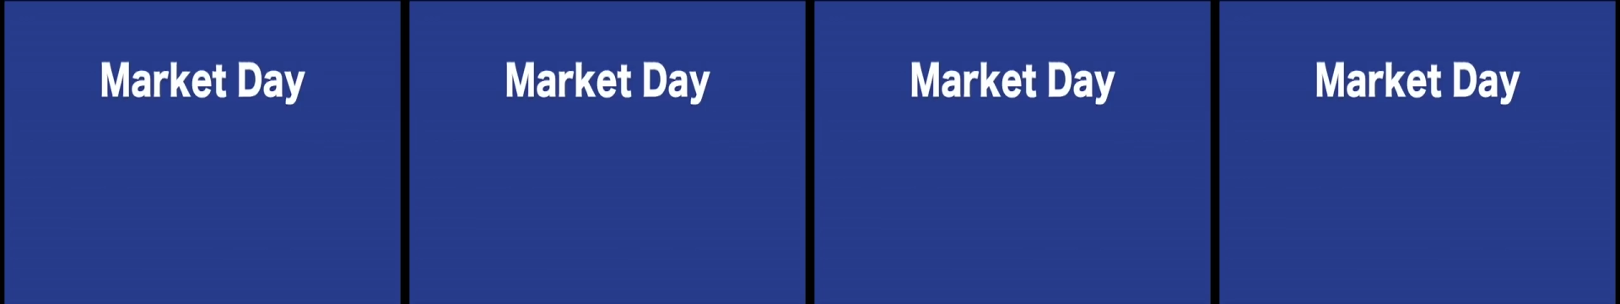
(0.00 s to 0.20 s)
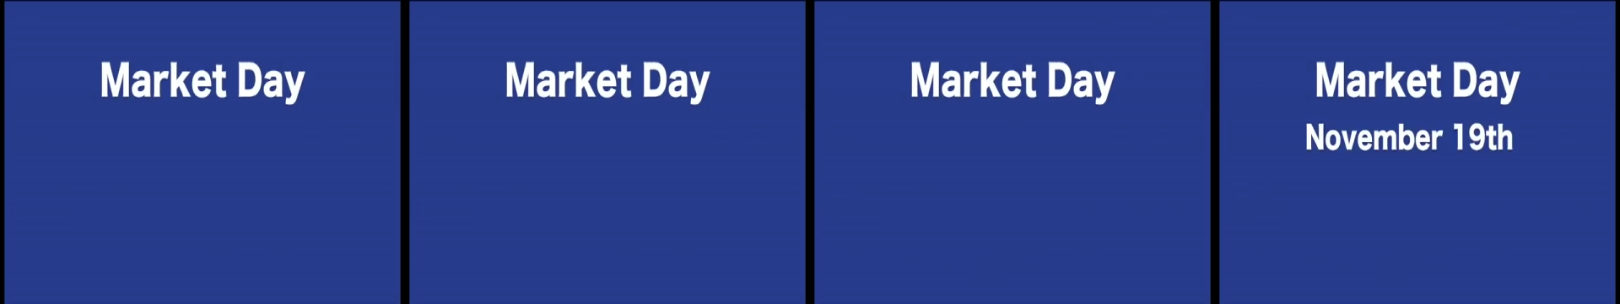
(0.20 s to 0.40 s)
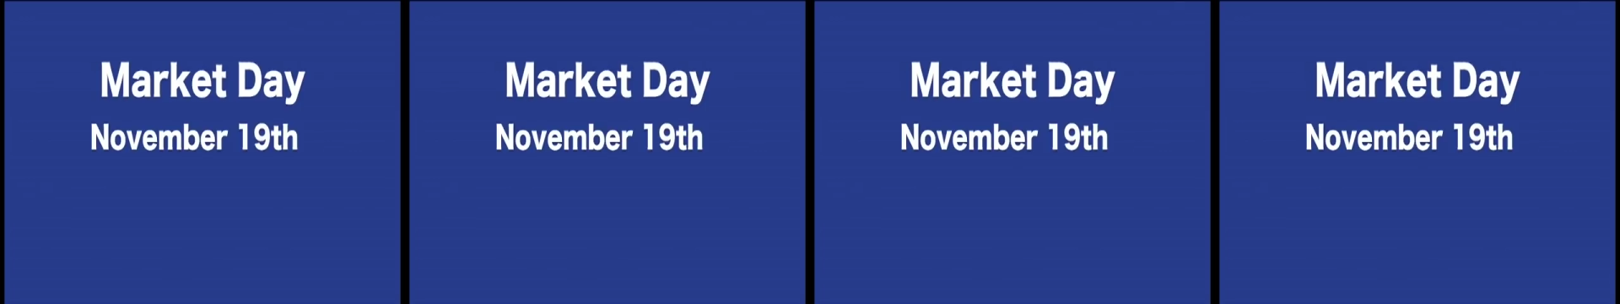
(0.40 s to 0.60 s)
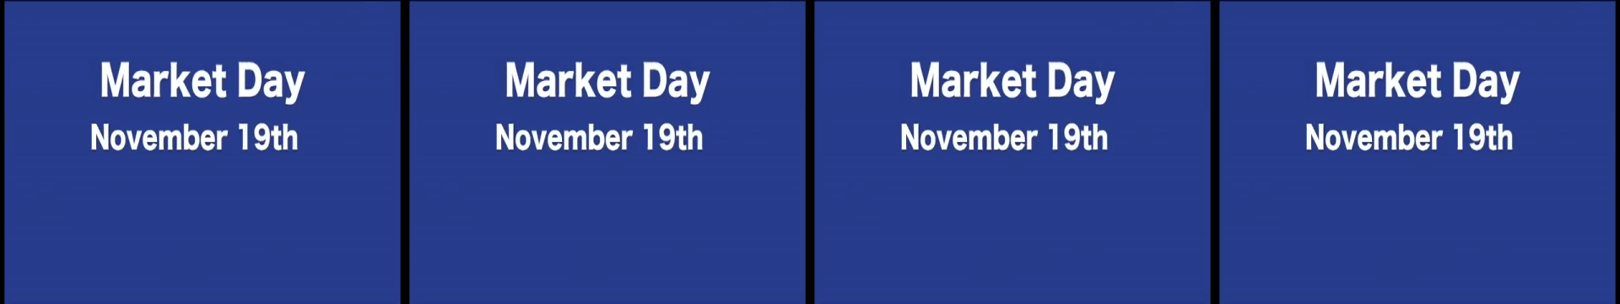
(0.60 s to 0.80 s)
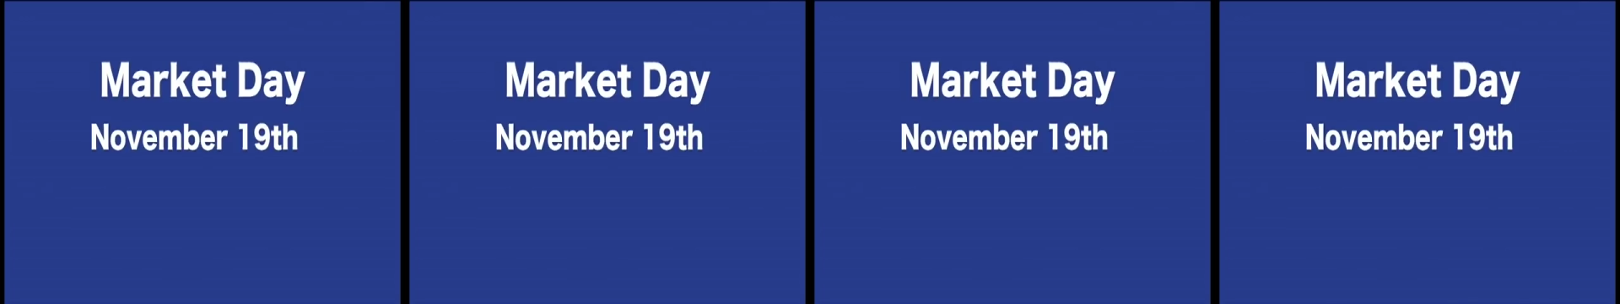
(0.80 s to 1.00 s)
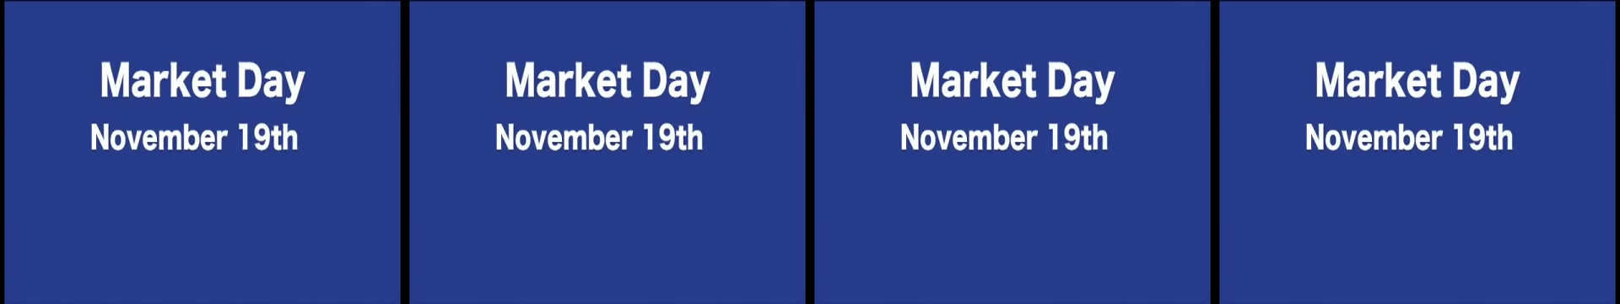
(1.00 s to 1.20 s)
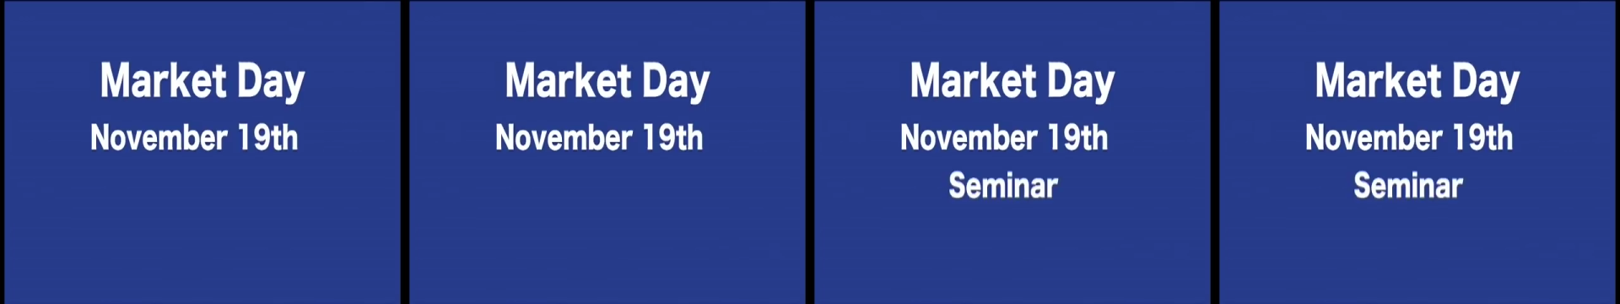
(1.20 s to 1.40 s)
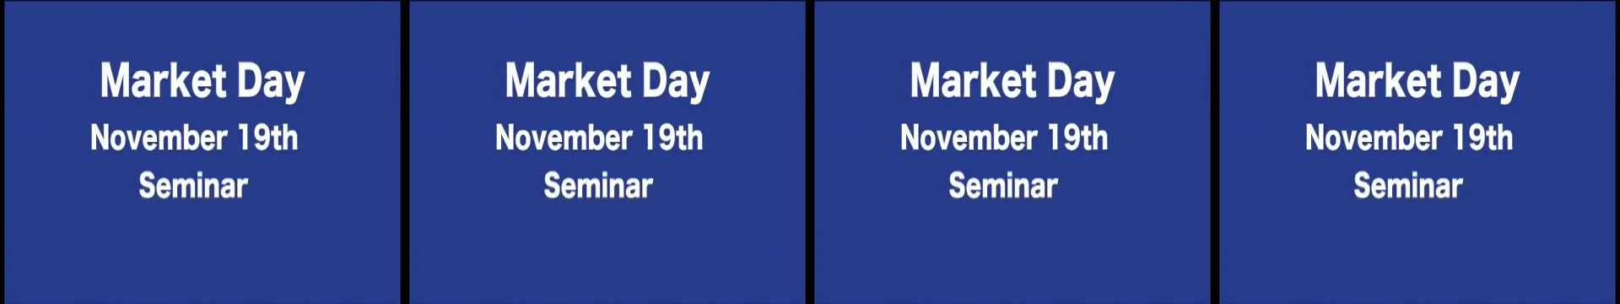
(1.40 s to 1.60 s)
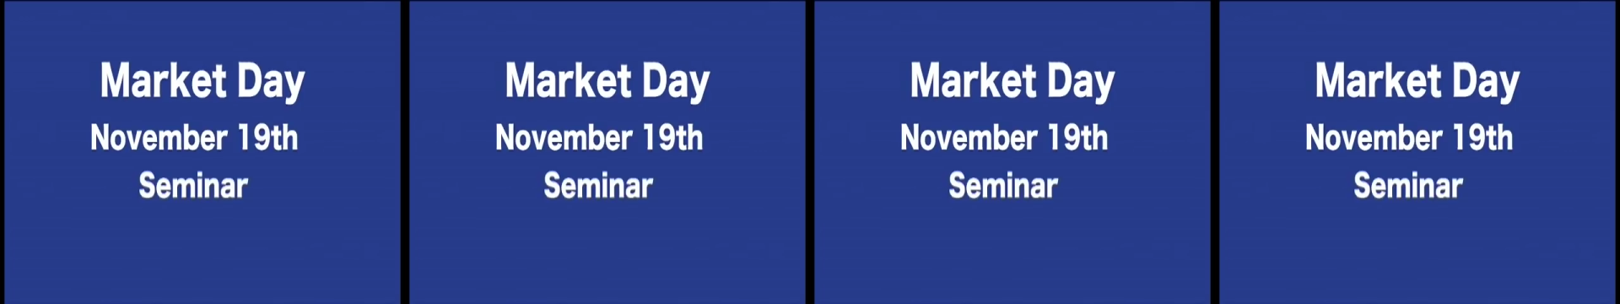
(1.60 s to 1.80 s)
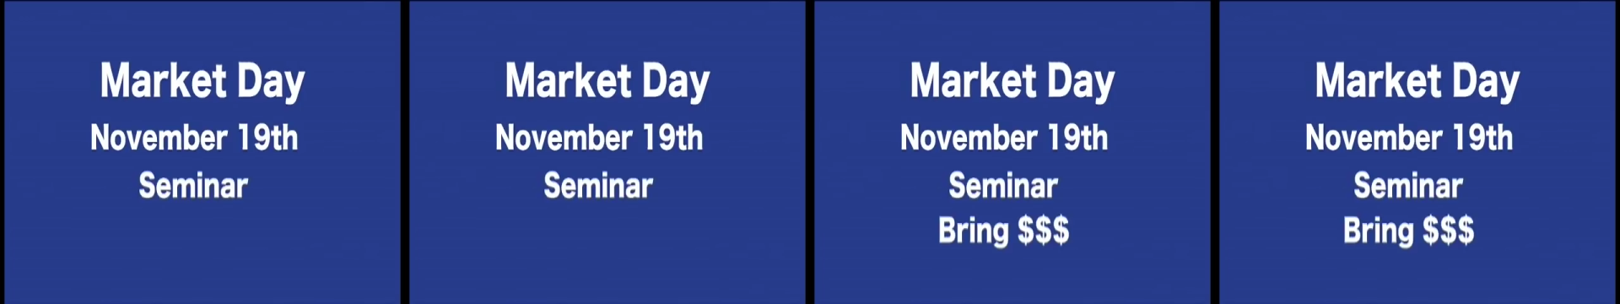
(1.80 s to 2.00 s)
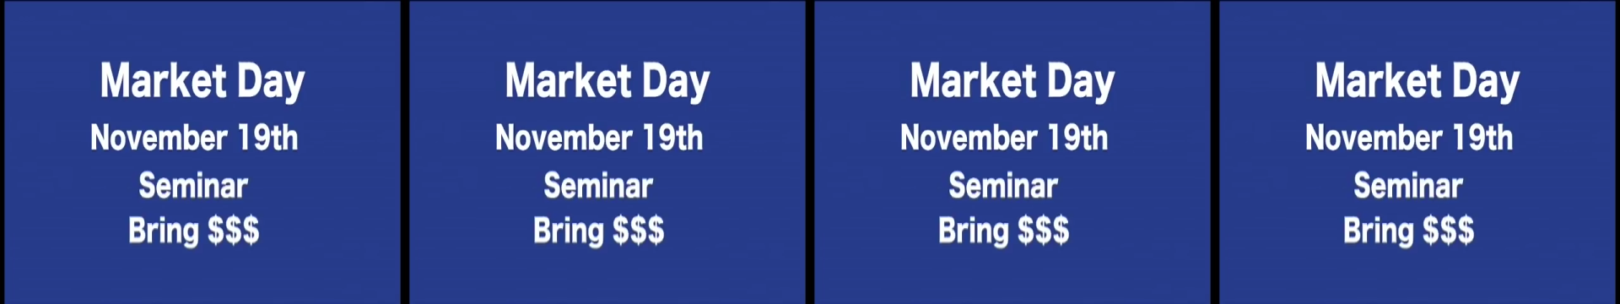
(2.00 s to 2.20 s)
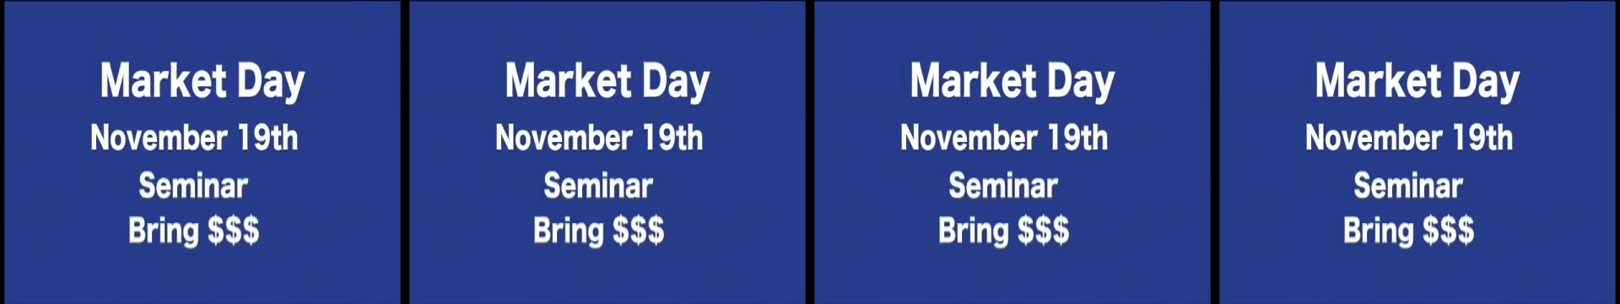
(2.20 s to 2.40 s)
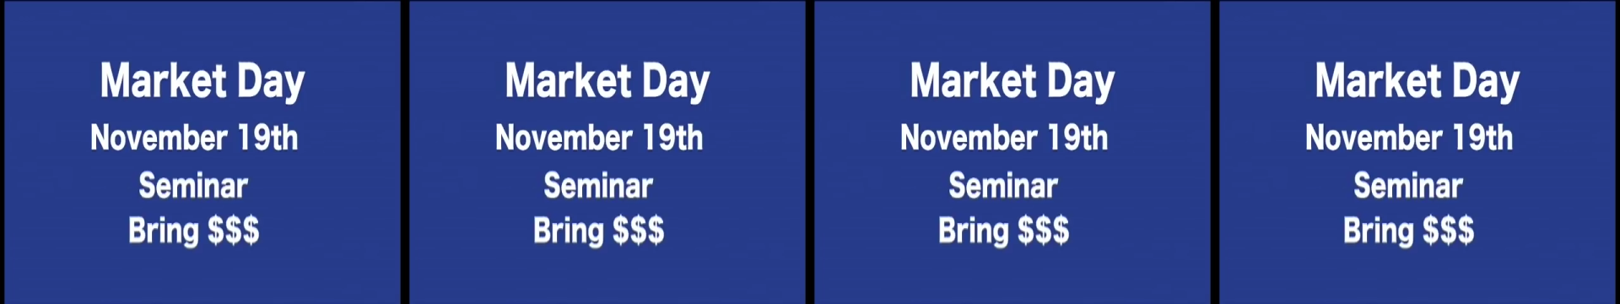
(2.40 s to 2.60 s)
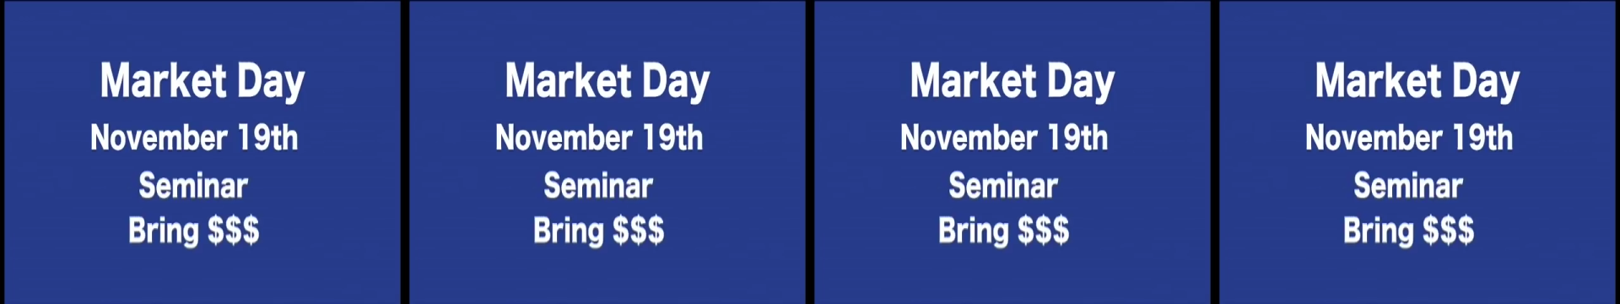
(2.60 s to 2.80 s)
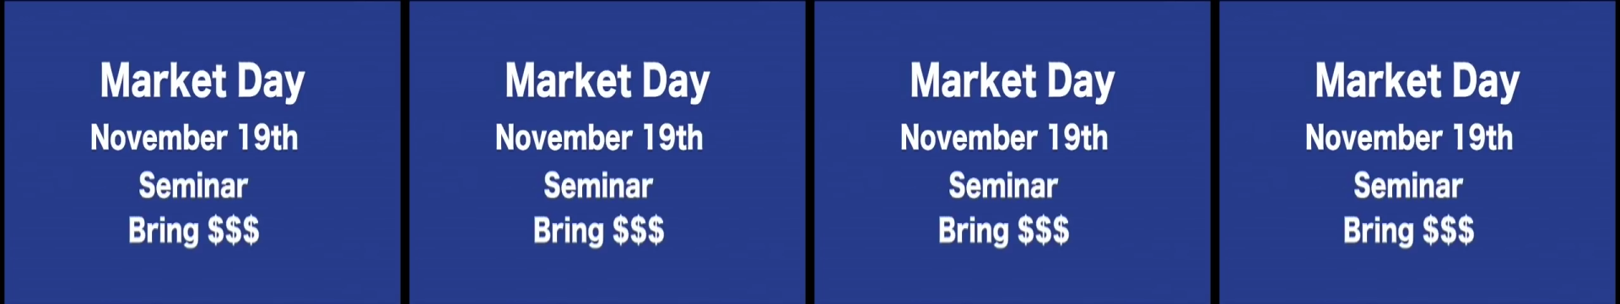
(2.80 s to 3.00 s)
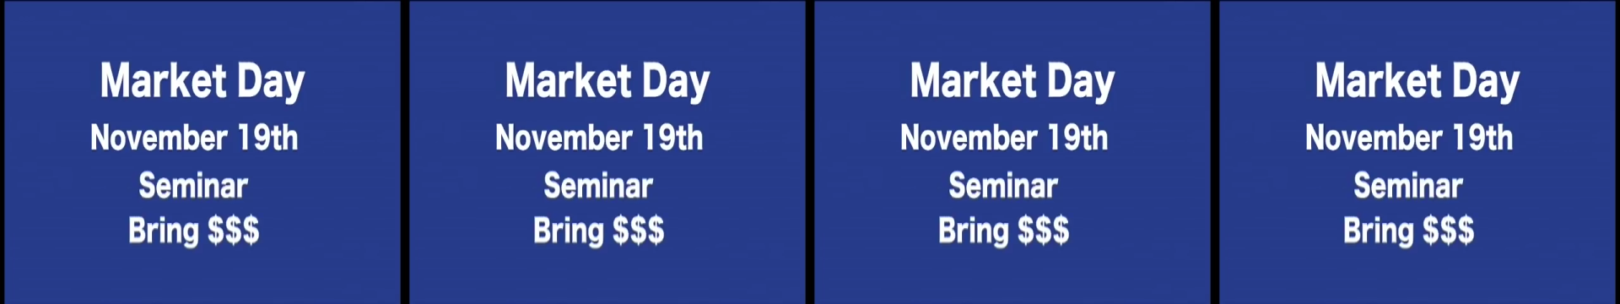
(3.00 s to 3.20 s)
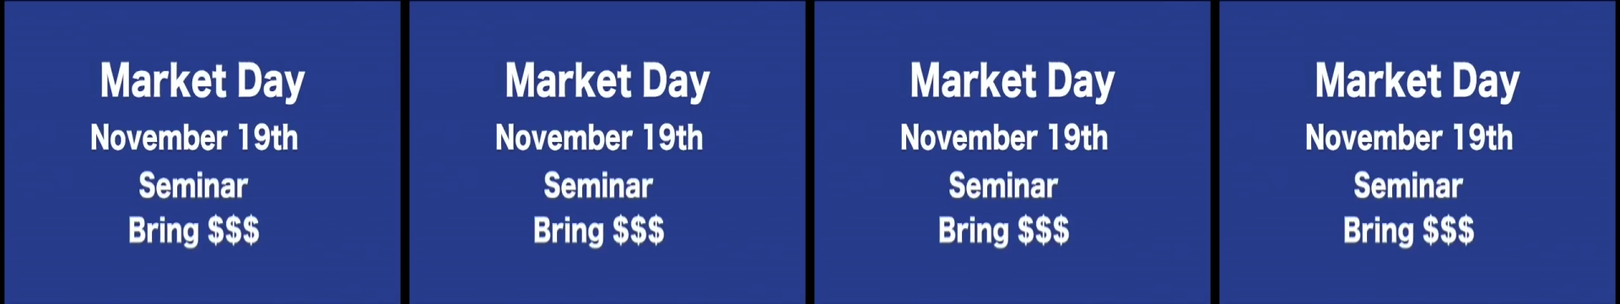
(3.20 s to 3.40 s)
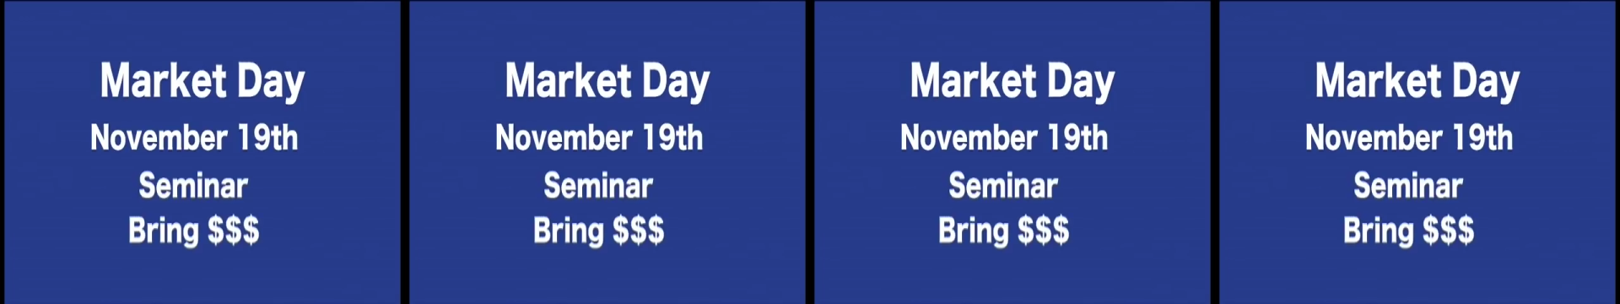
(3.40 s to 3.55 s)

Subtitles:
Nobody's mouth can be seen.